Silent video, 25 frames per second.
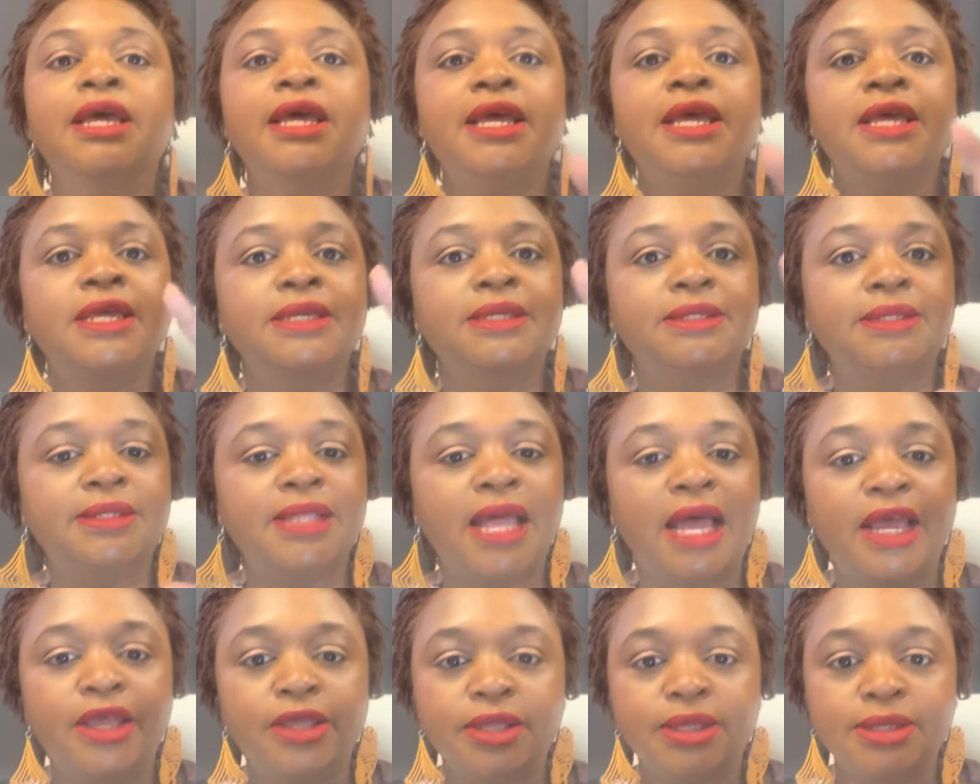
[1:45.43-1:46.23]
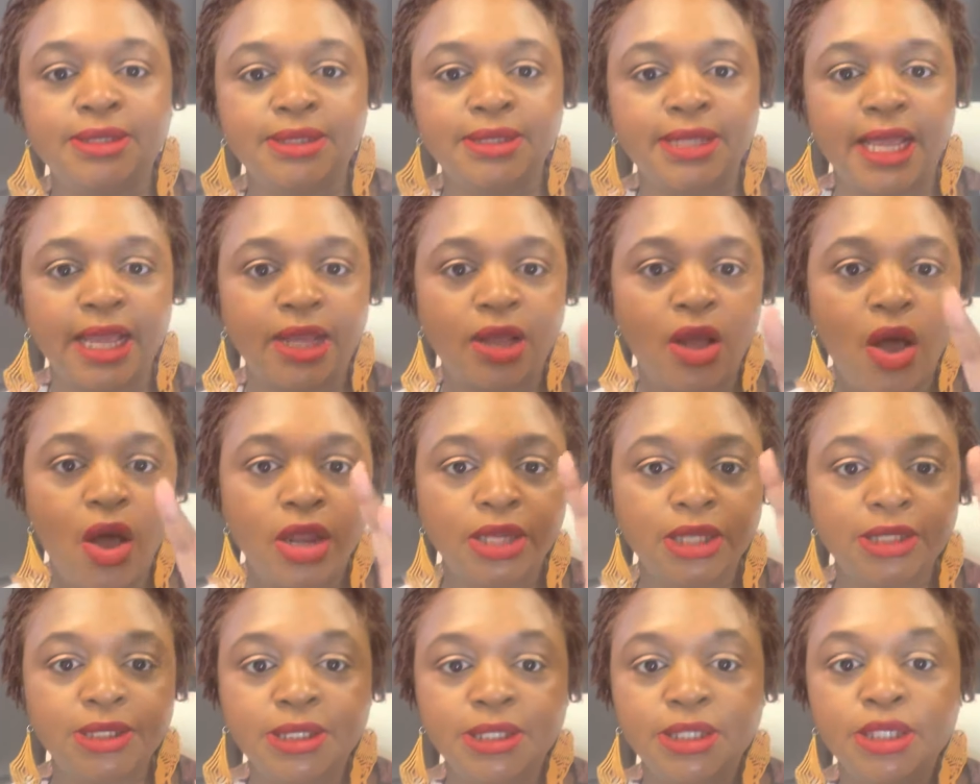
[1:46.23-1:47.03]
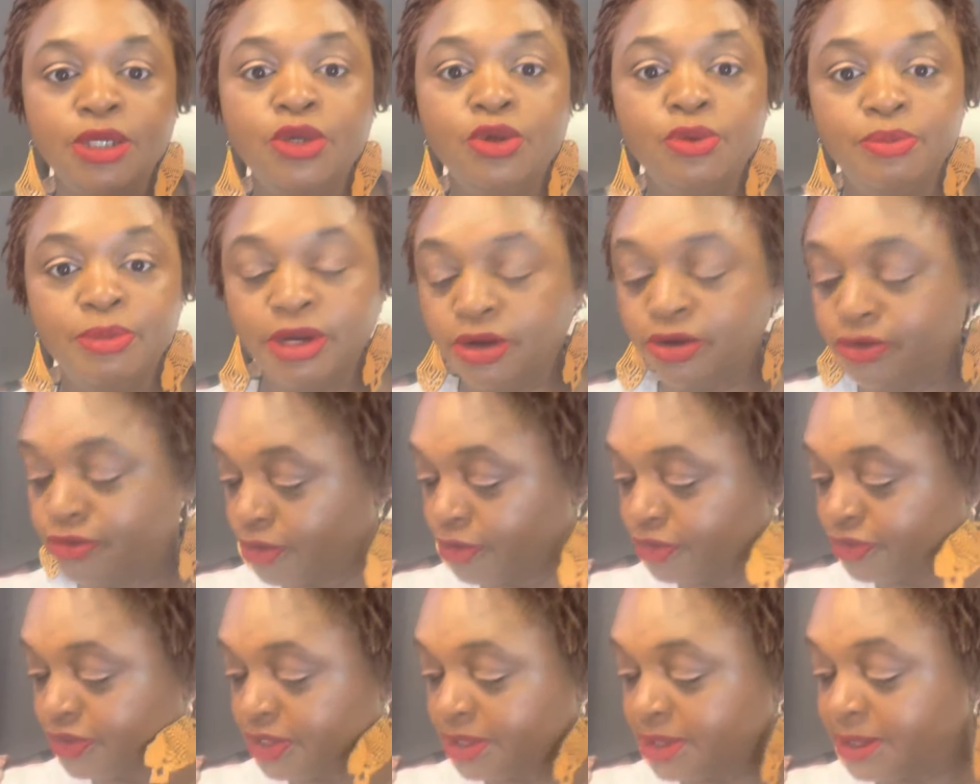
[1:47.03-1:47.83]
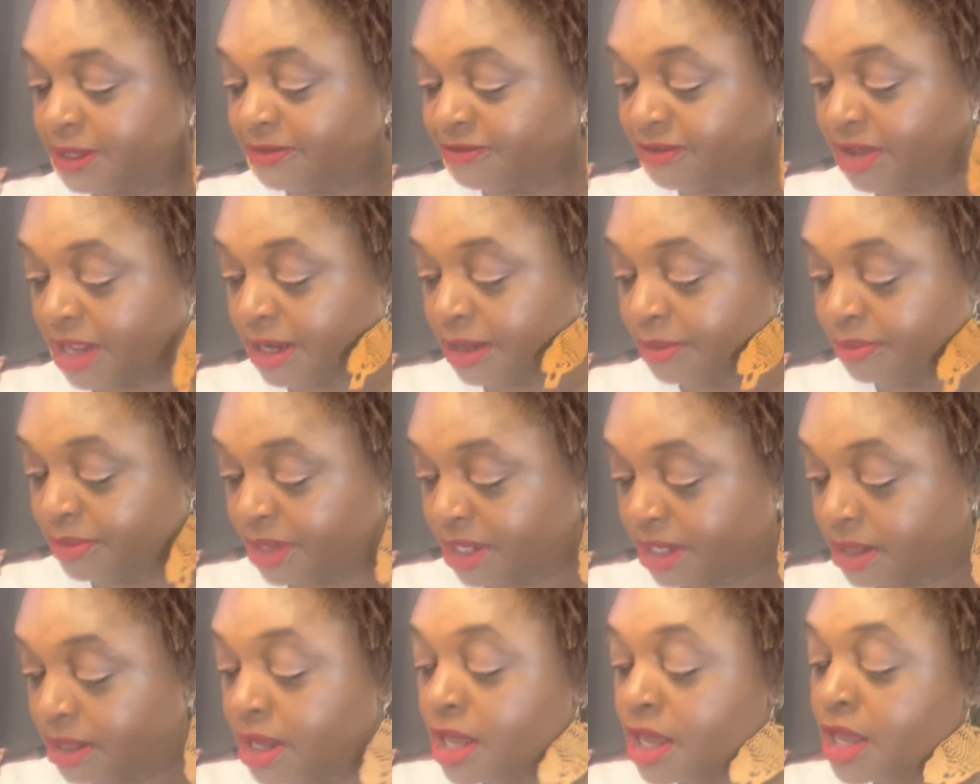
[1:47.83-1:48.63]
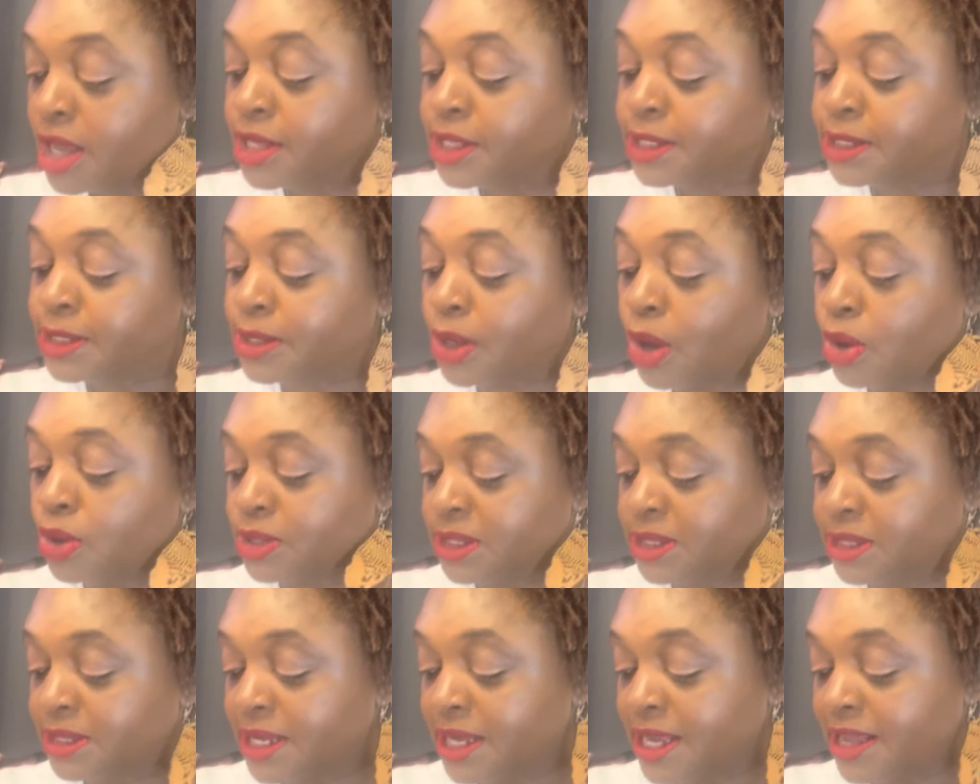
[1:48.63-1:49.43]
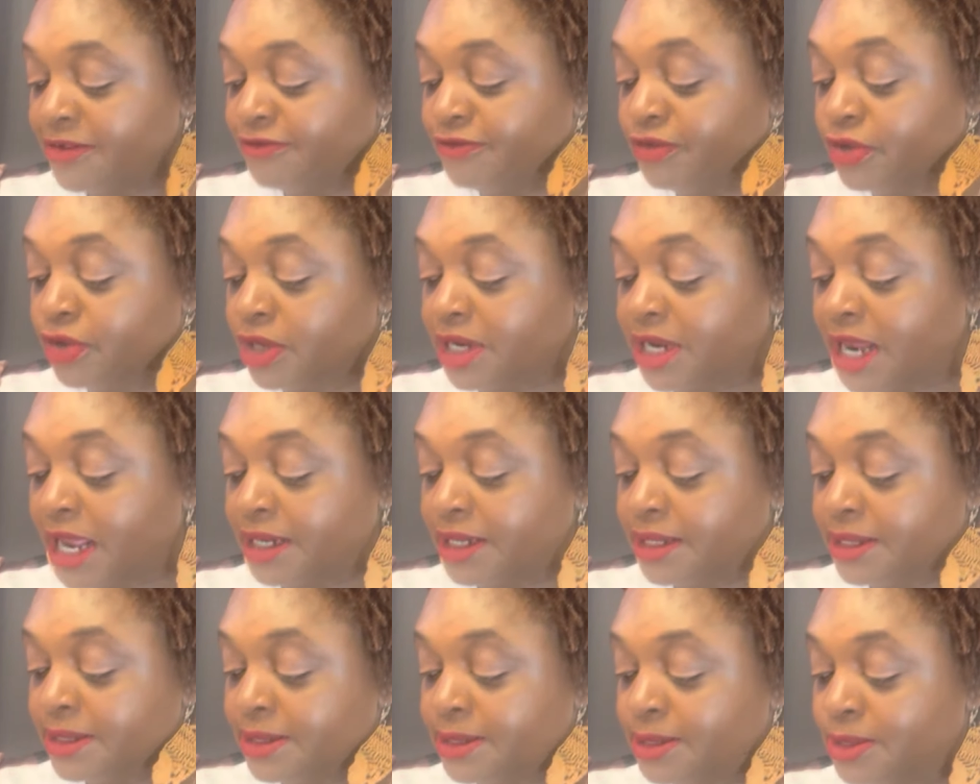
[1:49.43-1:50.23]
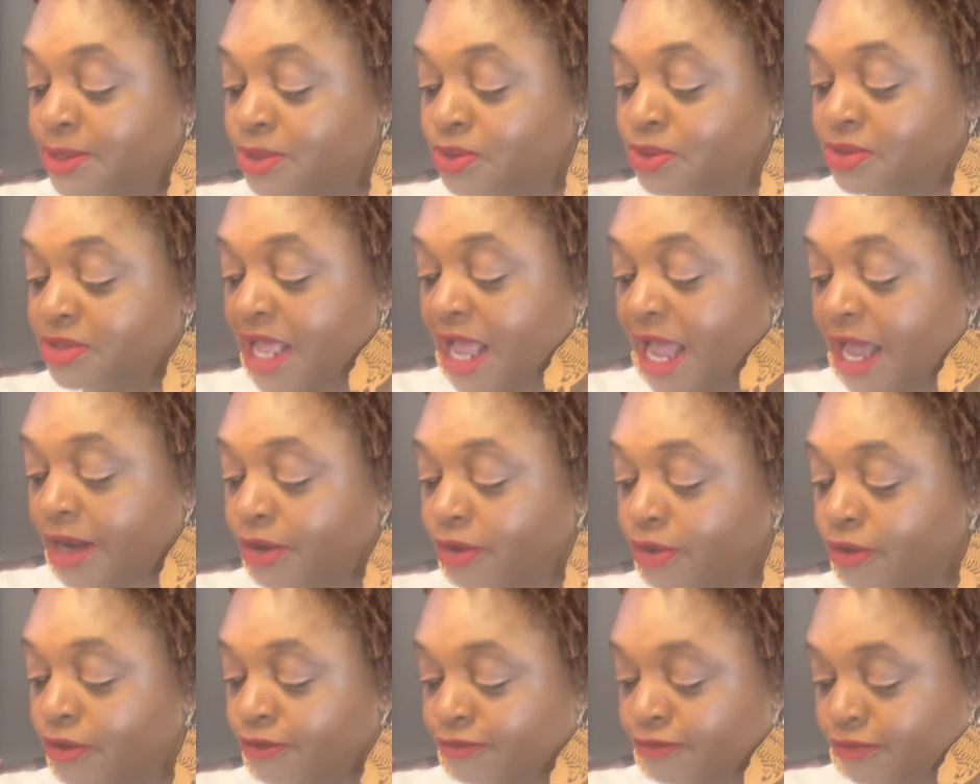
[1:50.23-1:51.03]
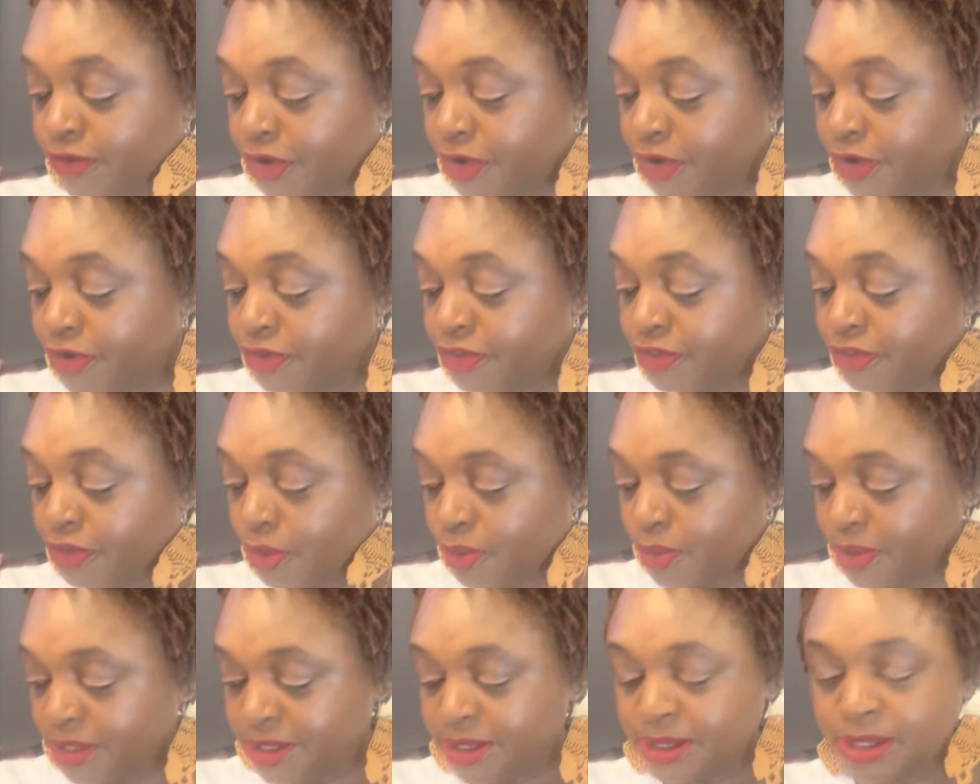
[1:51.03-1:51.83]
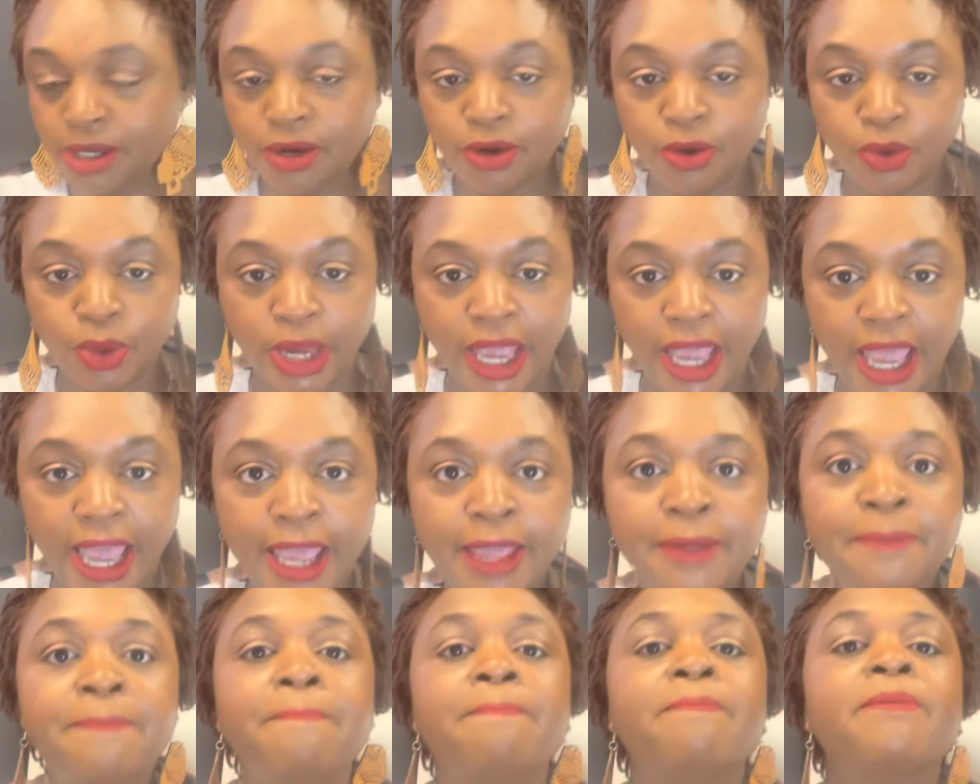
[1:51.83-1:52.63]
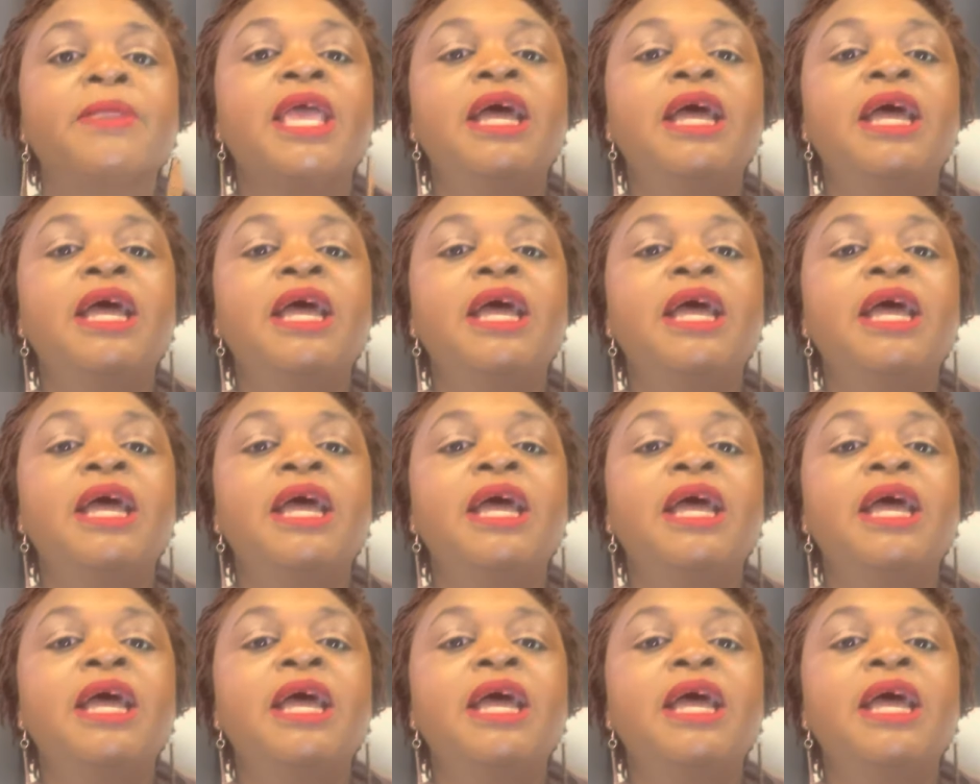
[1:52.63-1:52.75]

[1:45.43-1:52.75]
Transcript: is that psychology, human growth and development. So see if you could at least do that over the winter, okay?